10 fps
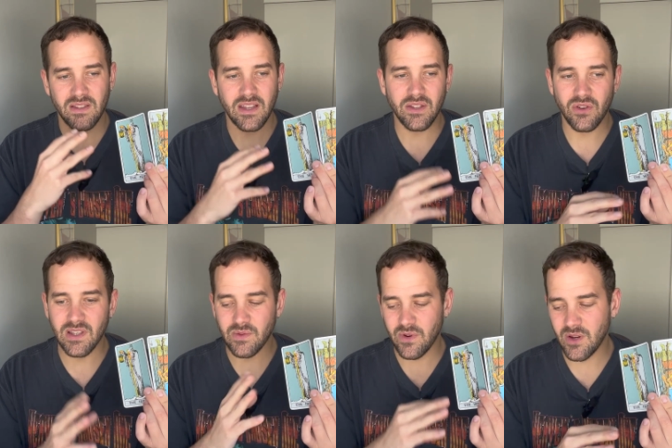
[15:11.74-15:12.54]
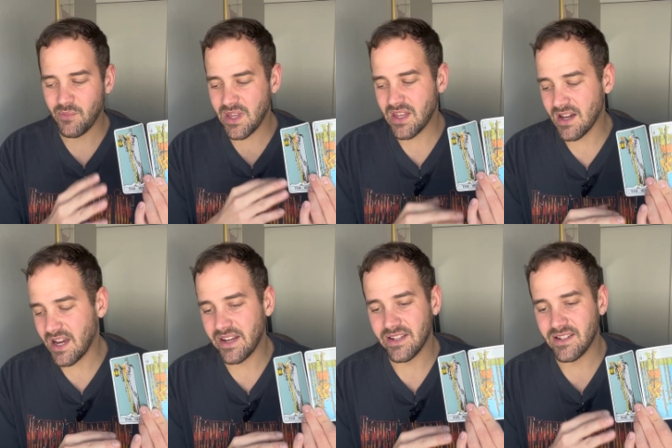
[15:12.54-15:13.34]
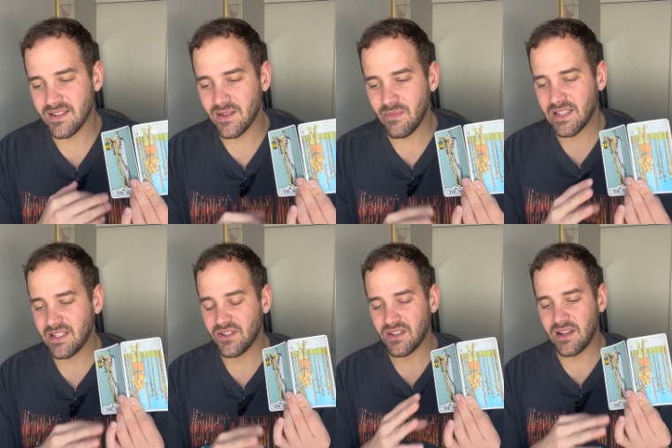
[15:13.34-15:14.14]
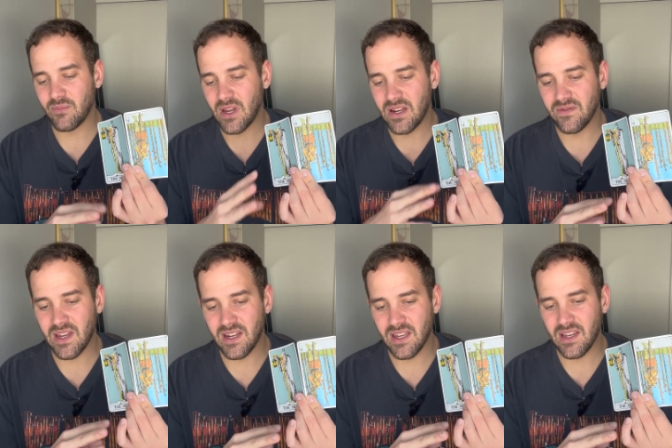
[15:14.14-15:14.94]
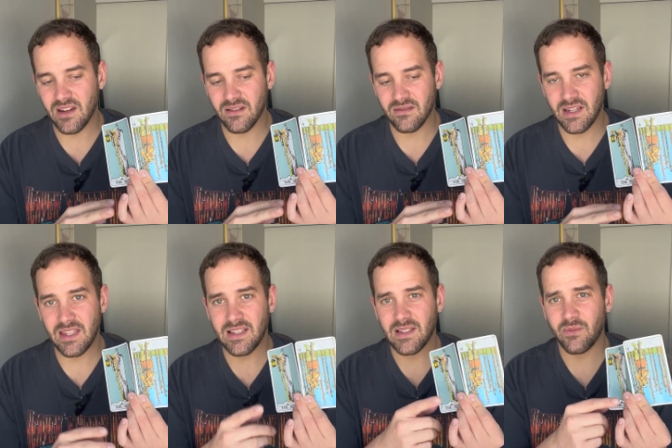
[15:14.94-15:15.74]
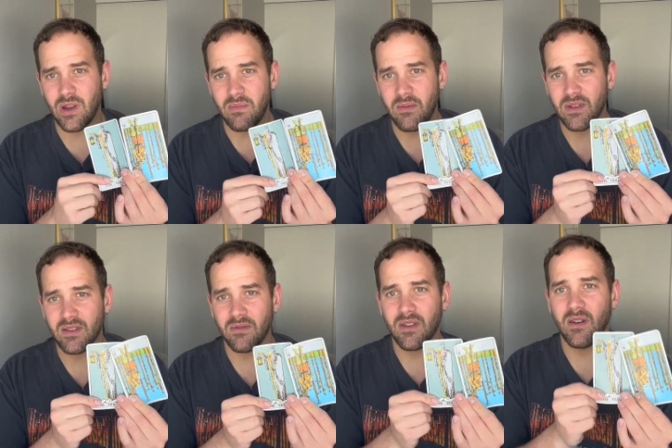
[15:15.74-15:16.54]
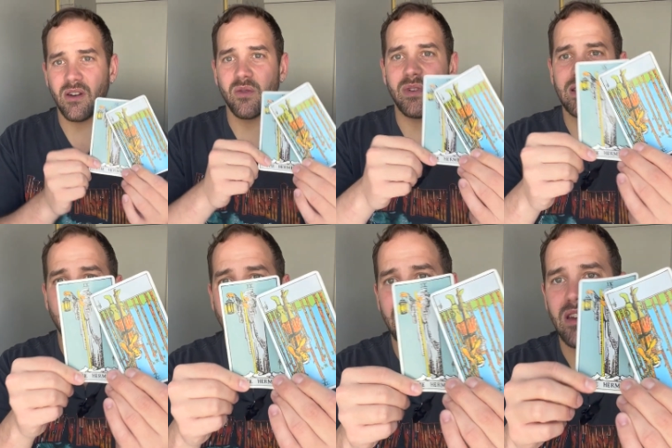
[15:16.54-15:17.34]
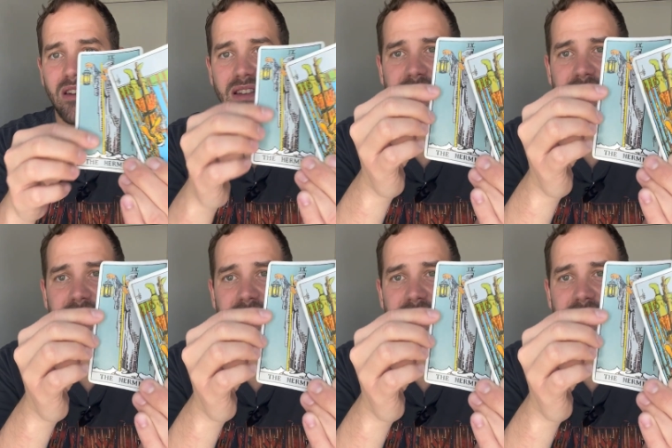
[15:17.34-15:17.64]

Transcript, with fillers: It's like trust where you're being guided is the message that I'm kind of getting here. And this is why maybe this uh, hermit is coming out here